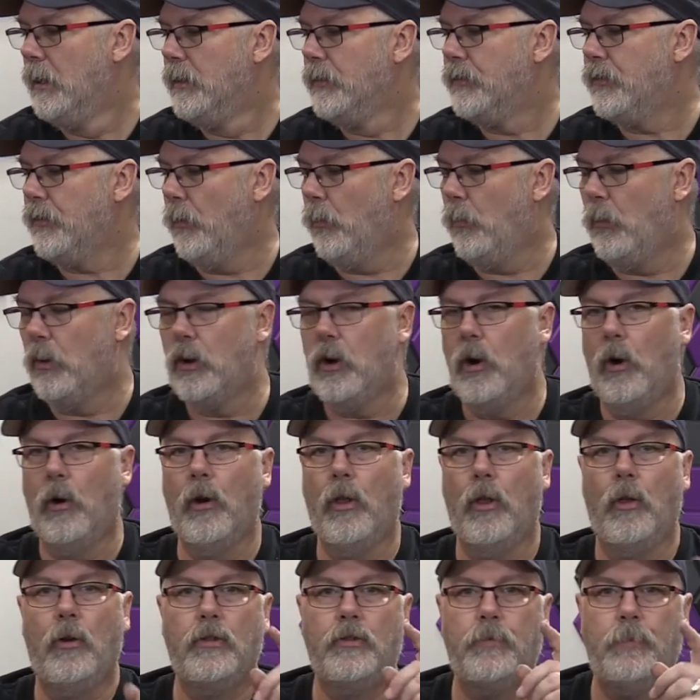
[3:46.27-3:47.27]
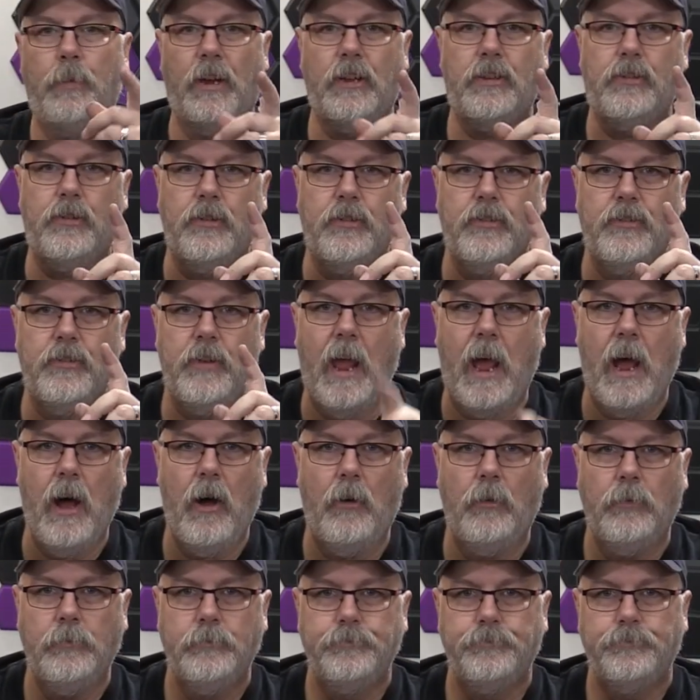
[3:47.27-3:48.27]
So we'll go to those pictures
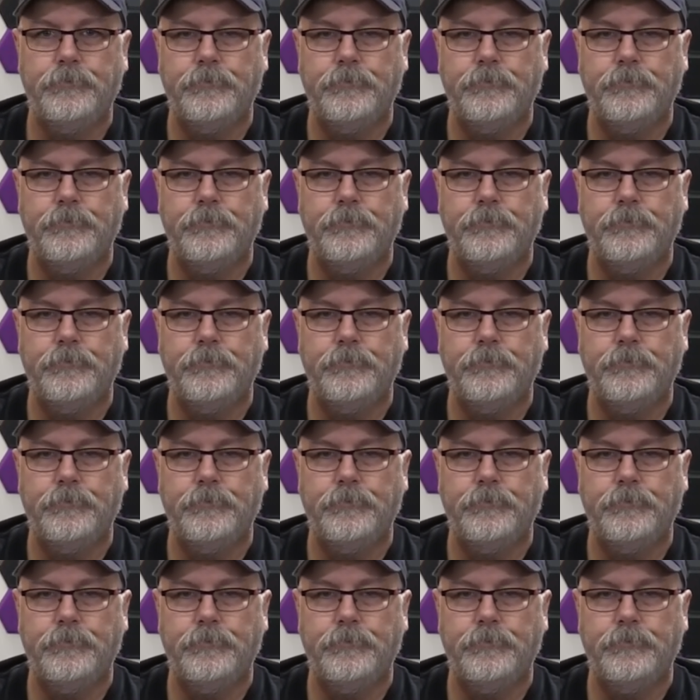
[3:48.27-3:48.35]
now.